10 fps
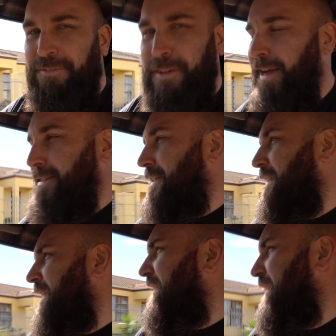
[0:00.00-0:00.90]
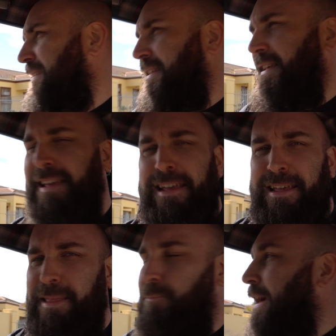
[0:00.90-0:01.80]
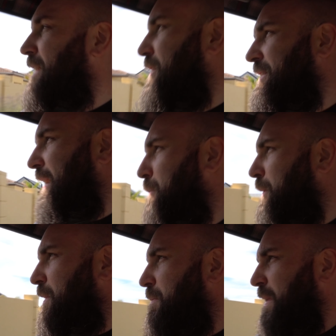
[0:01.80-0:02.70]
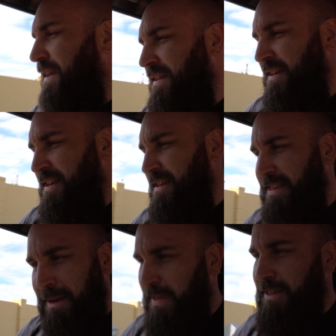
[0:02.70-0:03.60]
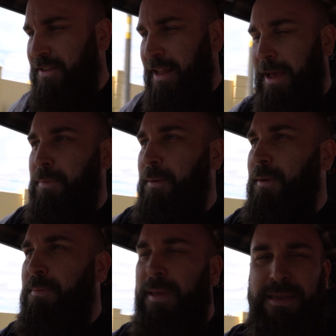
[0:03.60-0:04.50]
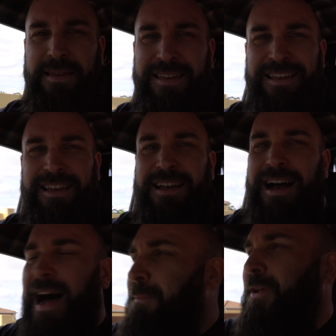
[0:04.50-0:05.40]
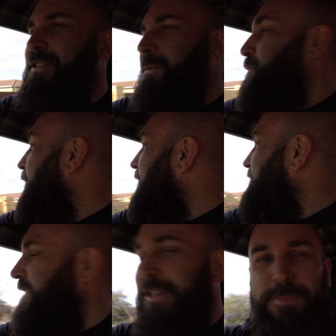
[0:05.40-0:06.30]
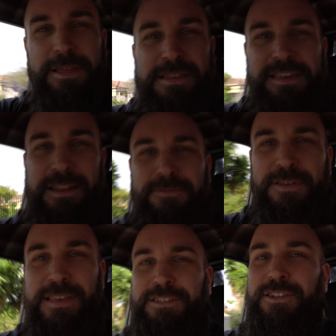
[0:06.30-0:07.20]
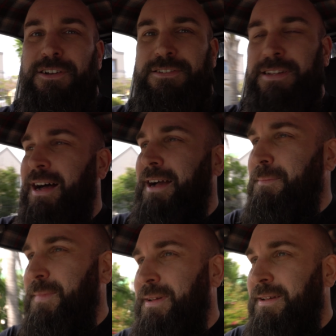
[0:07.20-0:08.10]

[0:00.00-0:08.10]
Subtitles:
if you guys can hear that. The brakes aren't happy with me, something's not happy with me. I'm surprised, she has been sitting for such a long time.